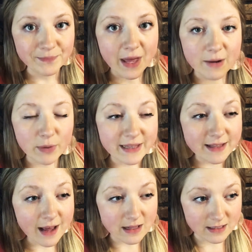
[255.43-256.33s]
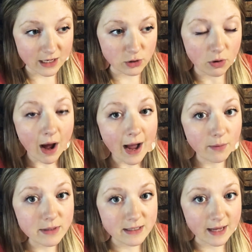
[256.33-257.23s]
And within that schedule, I
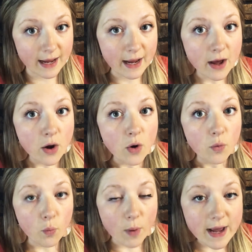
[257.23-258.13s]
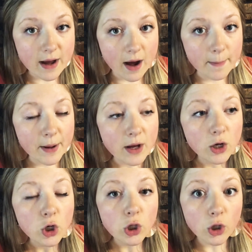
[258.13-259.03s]
would say wake up
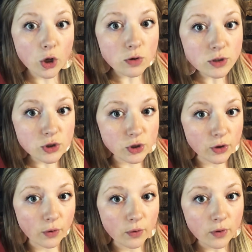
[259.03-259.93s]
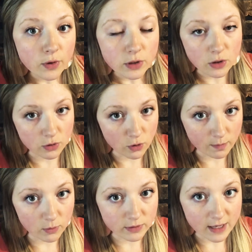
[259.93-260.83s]
close to your
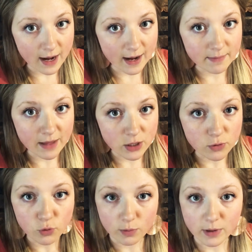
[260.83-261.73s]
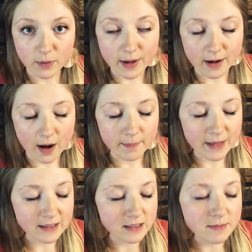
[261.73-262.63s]
normal time that you normally wake up.
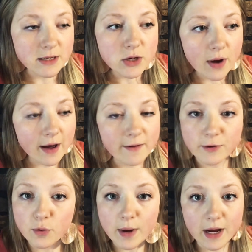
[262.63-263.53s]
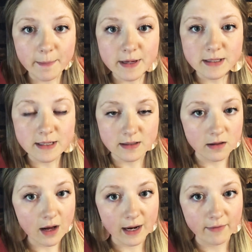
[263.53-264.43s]
That doesn't mean if you wake up at 6
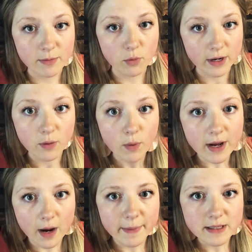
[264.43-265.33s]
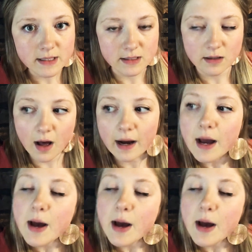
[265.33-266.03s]
o'clock every morning, wake up at 6 o'clock.